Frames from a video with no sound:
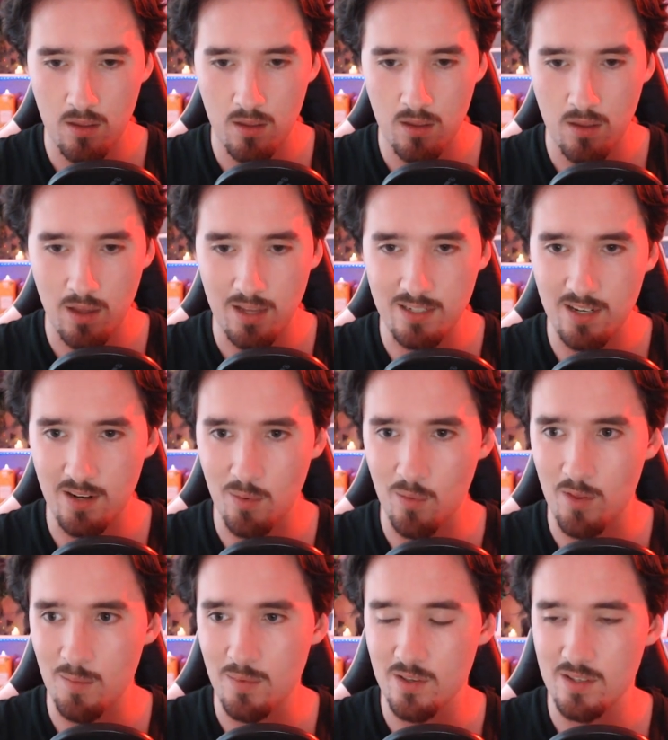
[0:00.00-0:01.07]
I don't know what
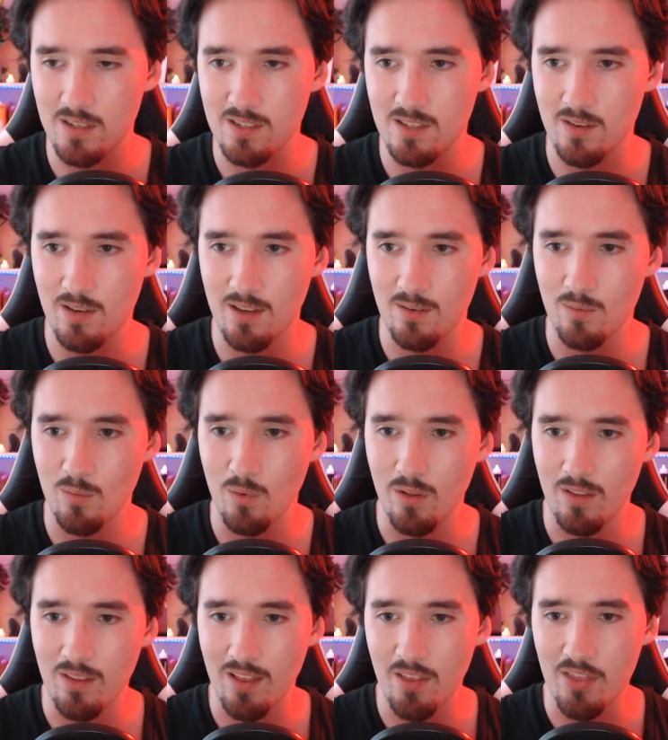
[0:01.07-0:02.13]
the music's doing. Well,
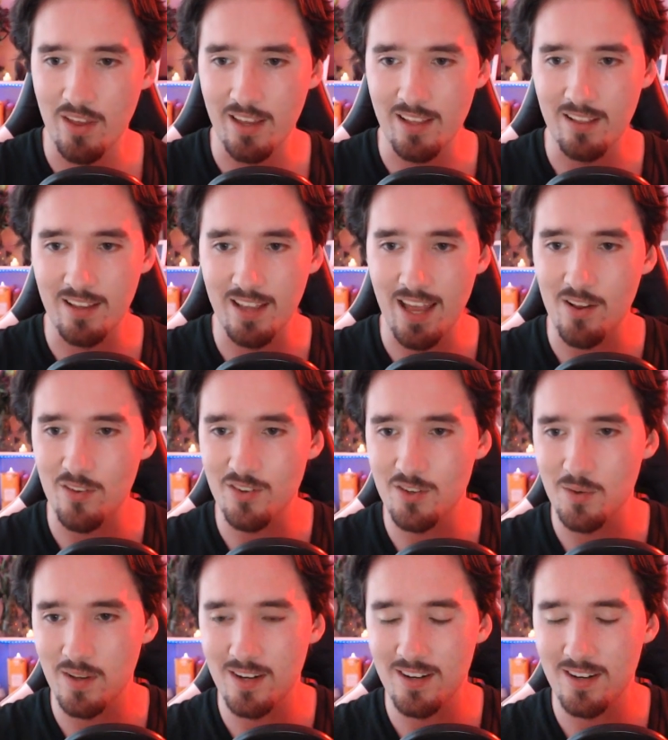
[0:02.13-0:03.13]
I think it'll get onto it.